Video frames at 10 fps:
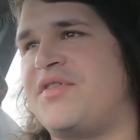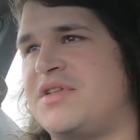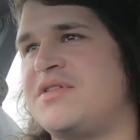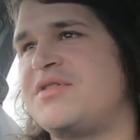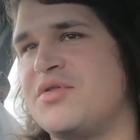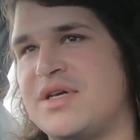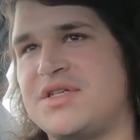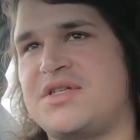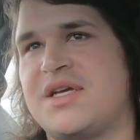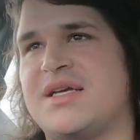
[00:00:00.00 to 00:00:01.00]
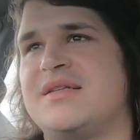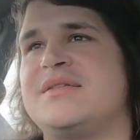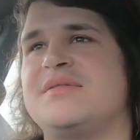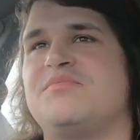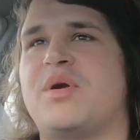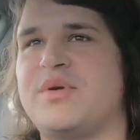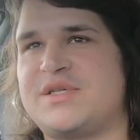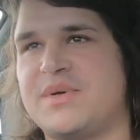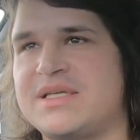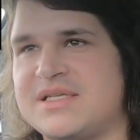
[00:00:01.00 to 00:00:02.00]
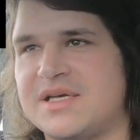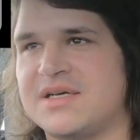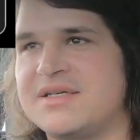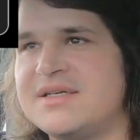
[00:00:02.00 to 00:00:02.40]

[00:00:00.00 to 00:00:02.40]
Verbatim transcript: for cooking chicken, probably speak to your,